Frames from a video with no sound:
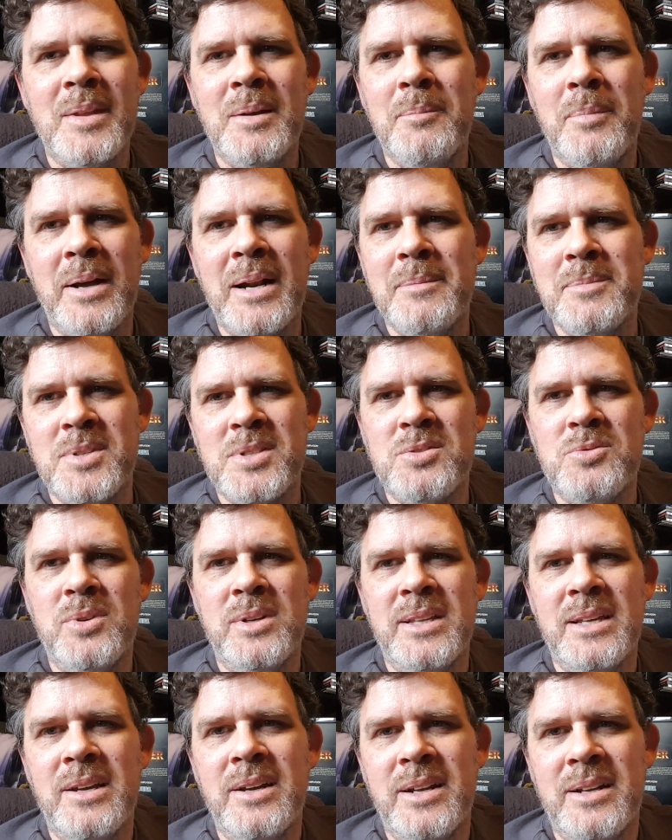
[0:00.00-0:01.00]
but I'm just
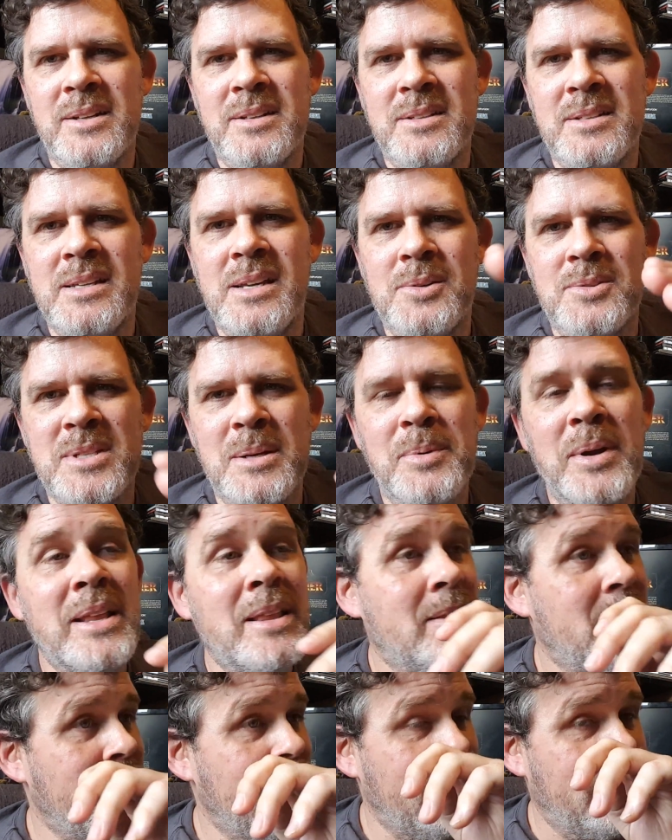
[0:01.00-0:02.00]
really gonna separate.
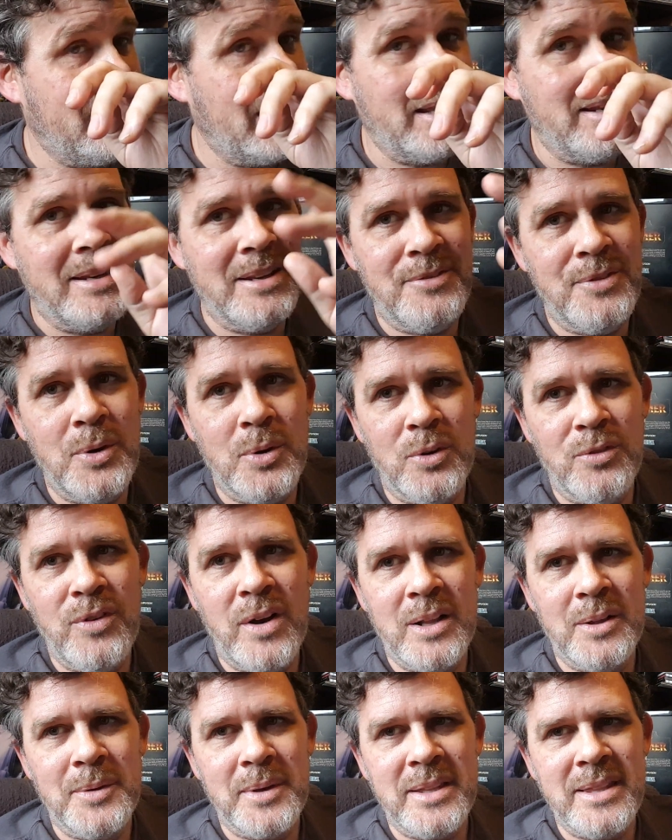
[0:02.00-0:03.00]
And if you were
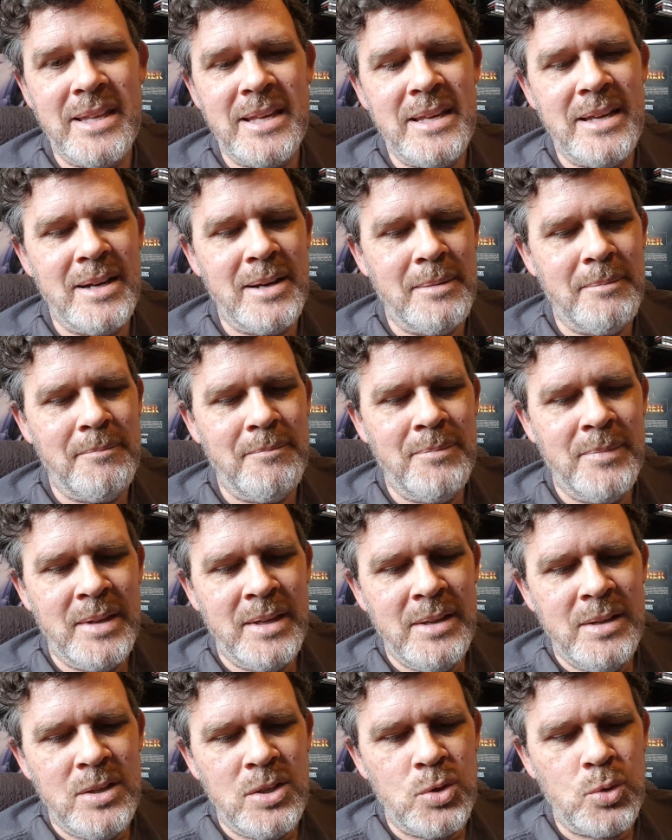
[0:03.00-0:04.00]
following the
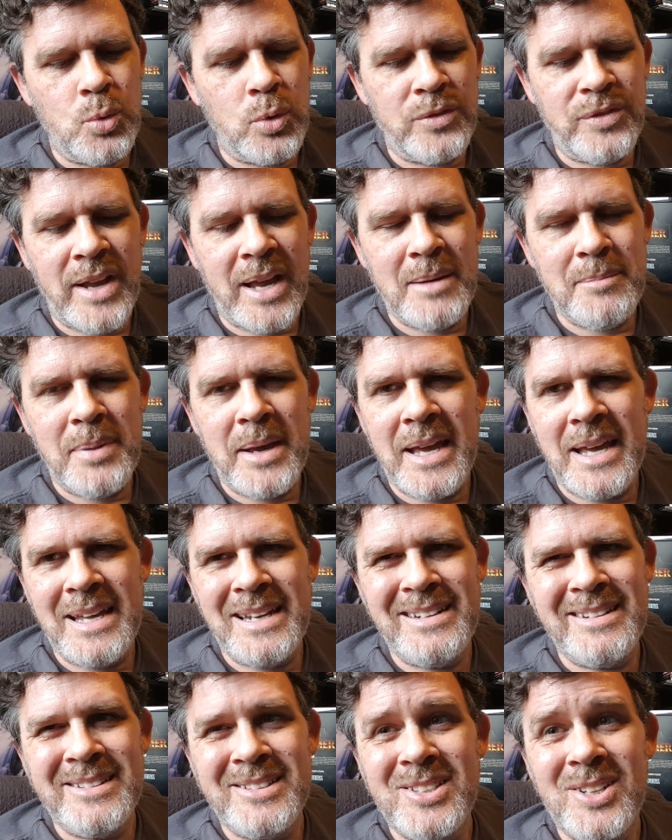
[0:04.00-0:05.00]
dwarf
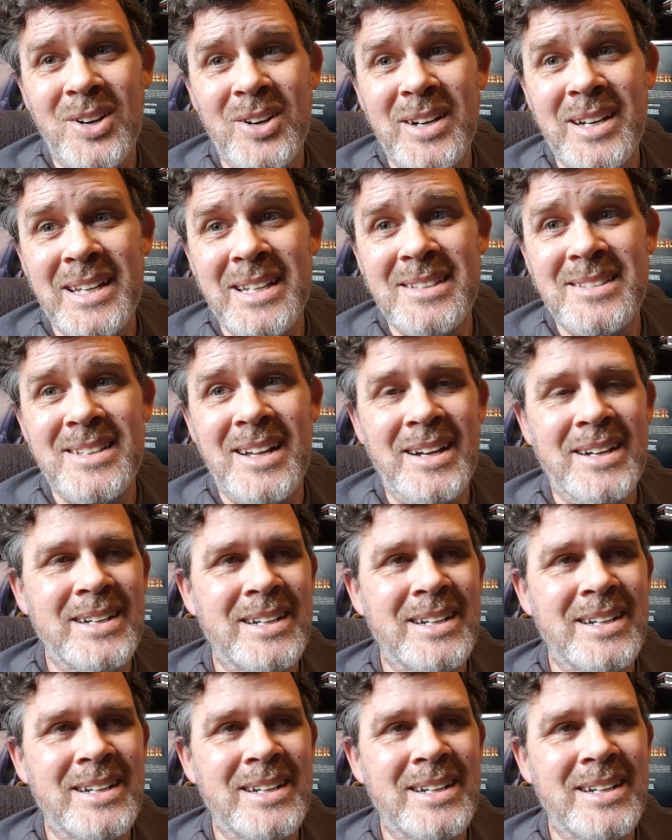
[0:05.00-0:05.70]
campaign, sorry, it's not